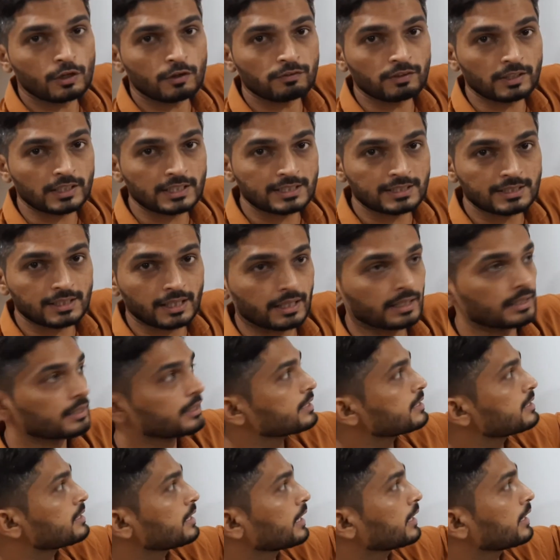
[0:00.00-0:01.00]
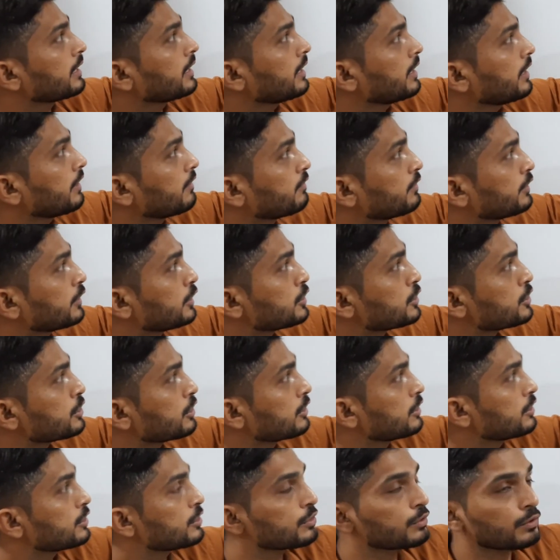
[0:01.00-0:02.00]
of xn, the second
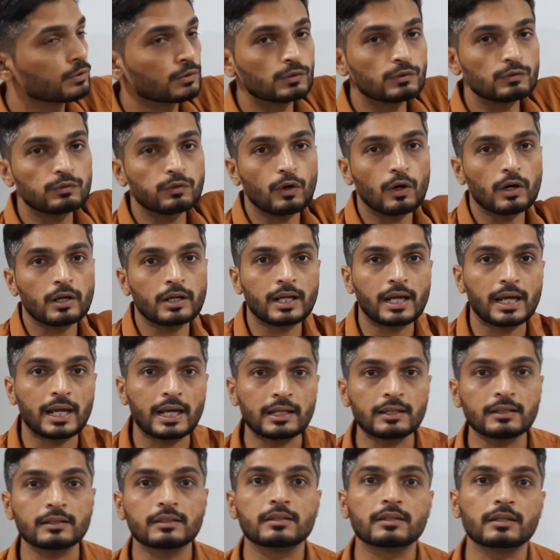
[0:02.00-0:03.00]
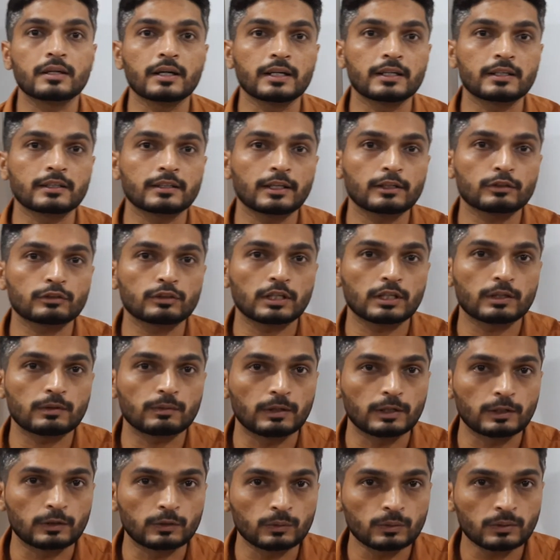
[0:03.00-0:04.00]
definition is true for N greater than or
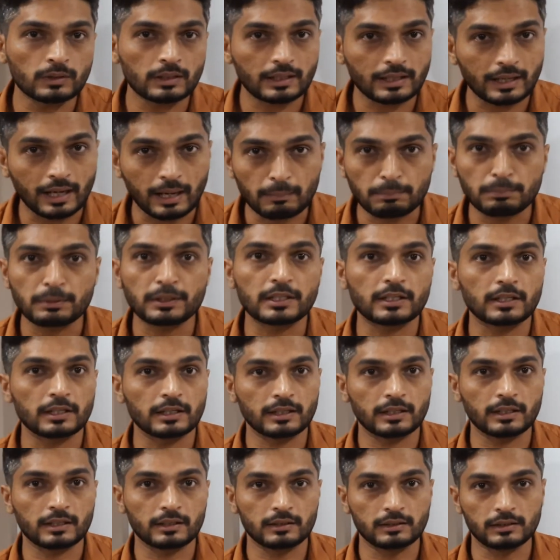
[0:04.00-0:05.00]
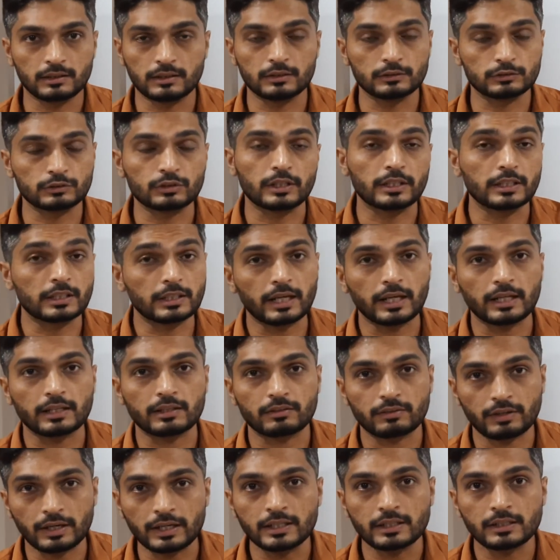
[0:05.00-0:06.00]
equal to capital,
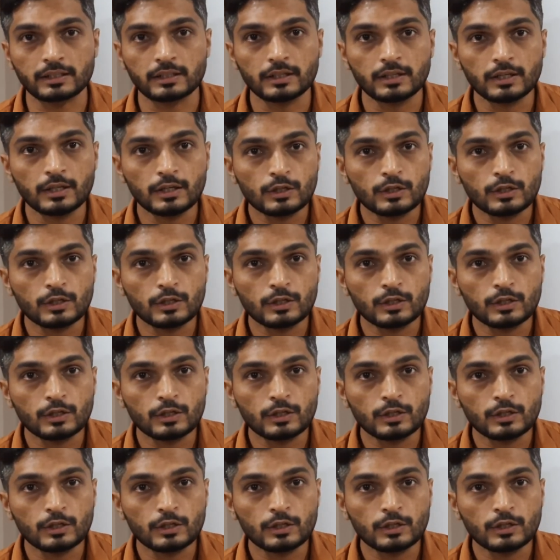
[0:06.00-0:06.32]
10, right?